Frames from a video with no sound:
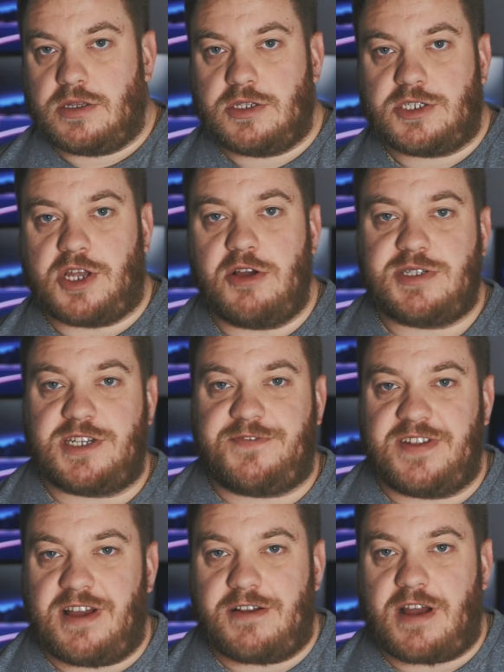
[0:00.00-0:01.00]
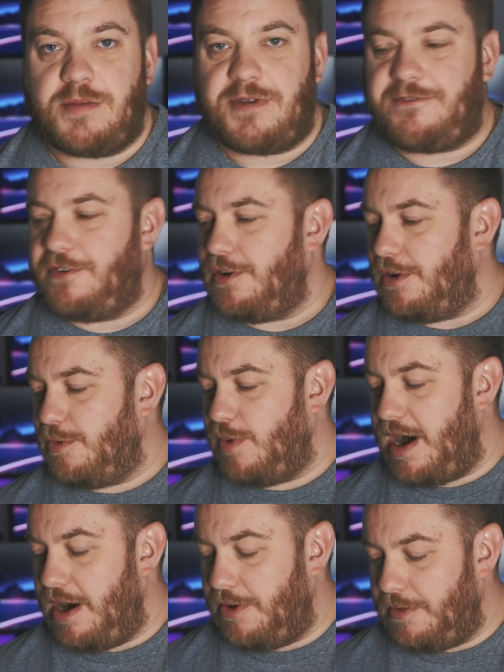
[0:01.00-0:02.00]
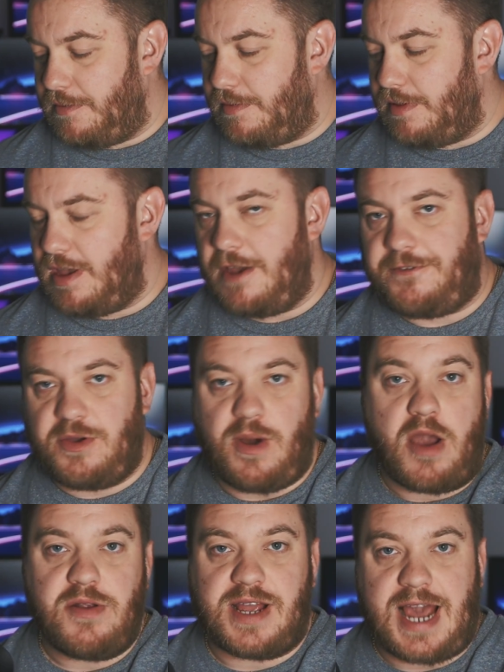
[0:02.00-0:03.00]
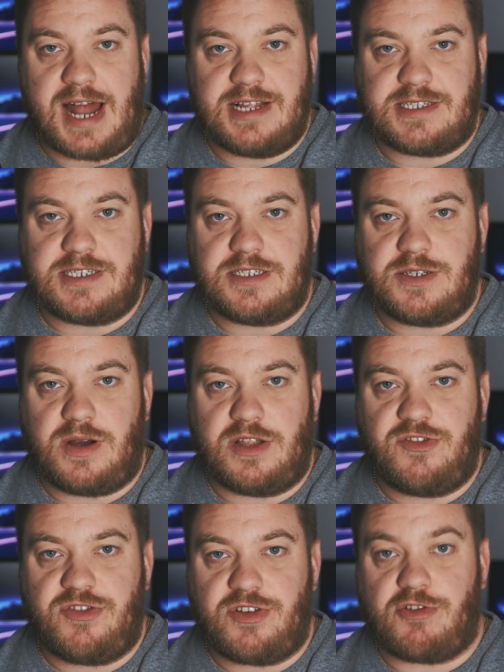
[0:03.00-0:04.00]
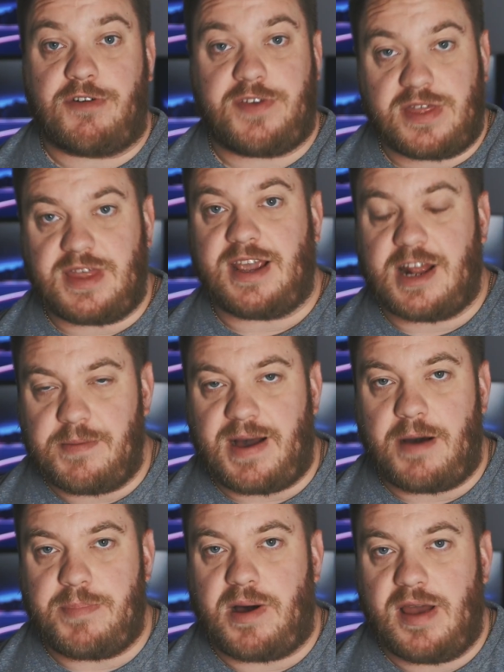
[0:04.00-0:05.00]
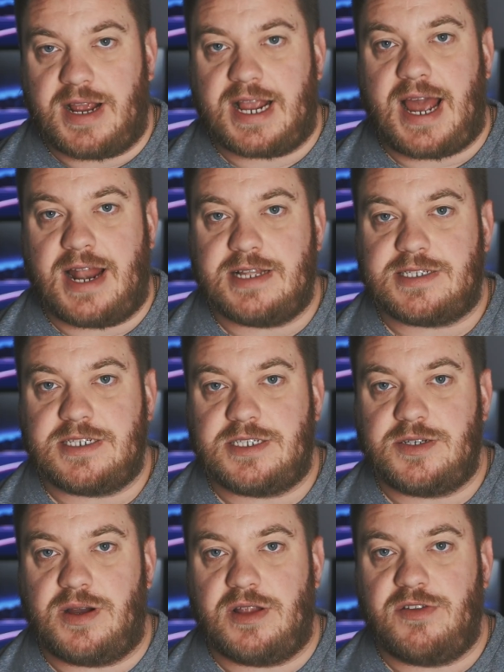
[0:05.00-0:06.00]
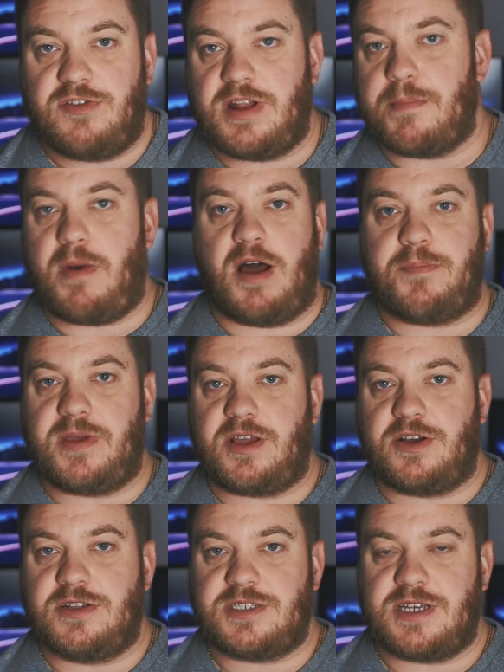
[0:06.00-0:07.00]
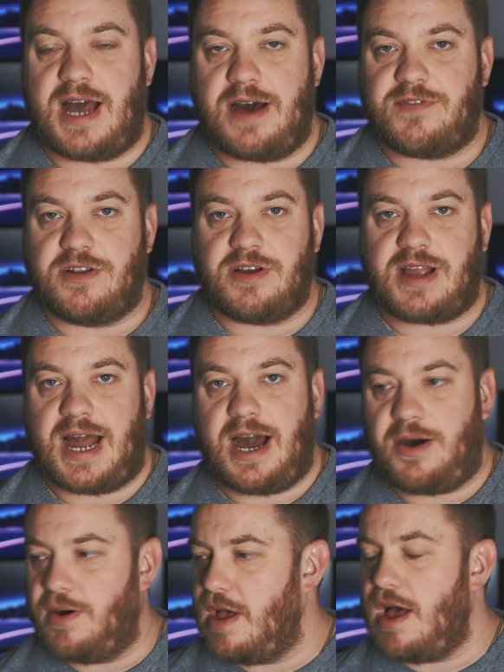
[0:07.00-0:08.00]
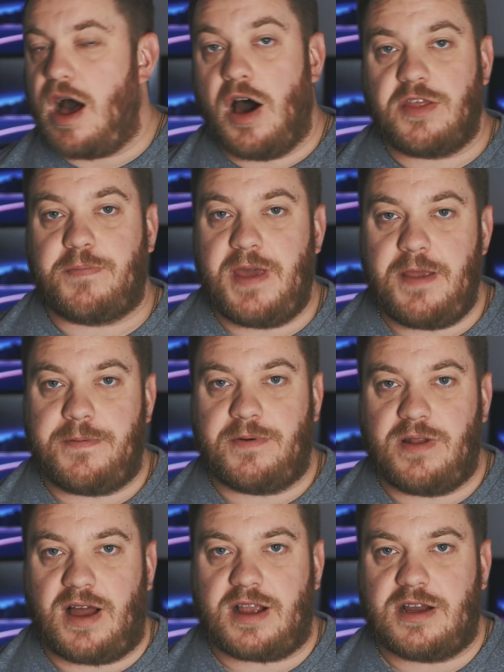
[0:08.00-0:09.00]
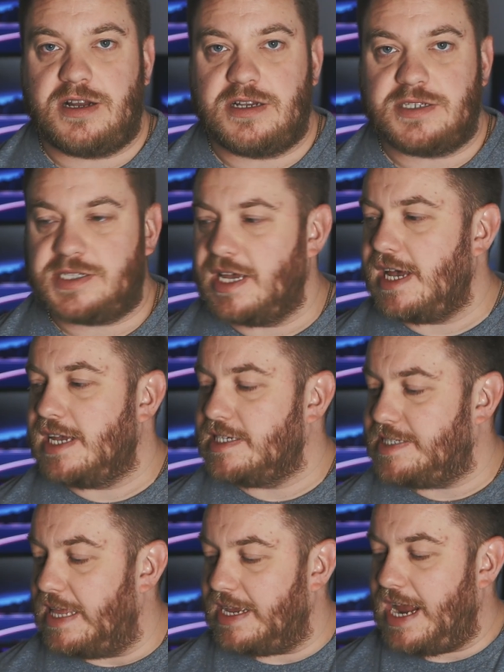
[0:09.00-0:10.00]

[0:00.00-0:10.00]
So who's this video going to be for? Well, if you own a Canon C200 or if you're thinking about buying Canon C200, it might be good to have a look at how other people like us set the